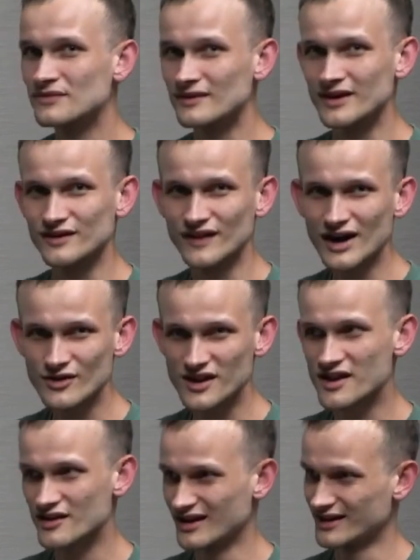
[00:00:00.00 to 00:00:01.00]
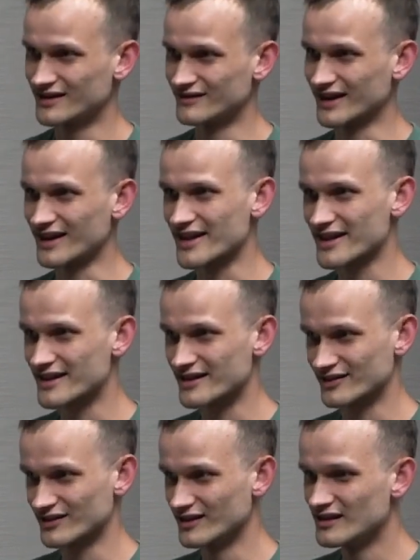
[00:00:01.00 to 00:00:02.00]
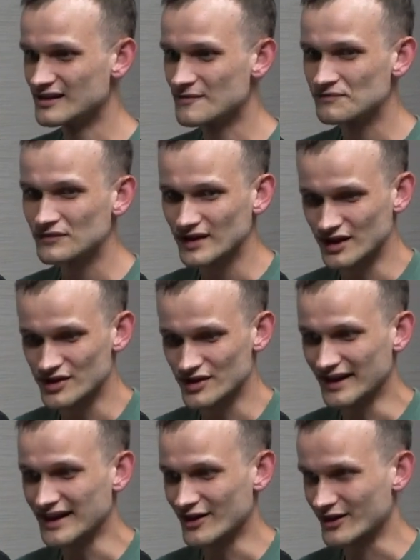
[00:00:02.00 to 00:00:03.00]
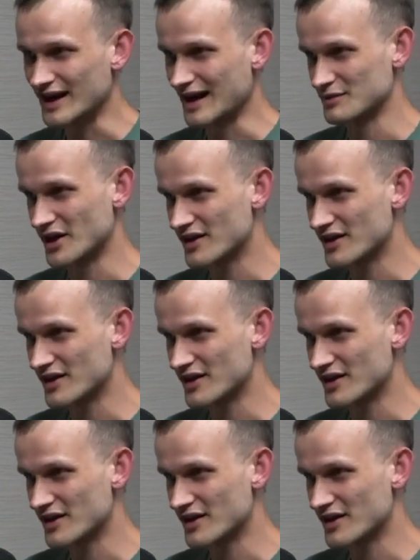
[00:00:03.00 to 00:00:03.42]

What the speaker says: viruses on it, it's air gapped,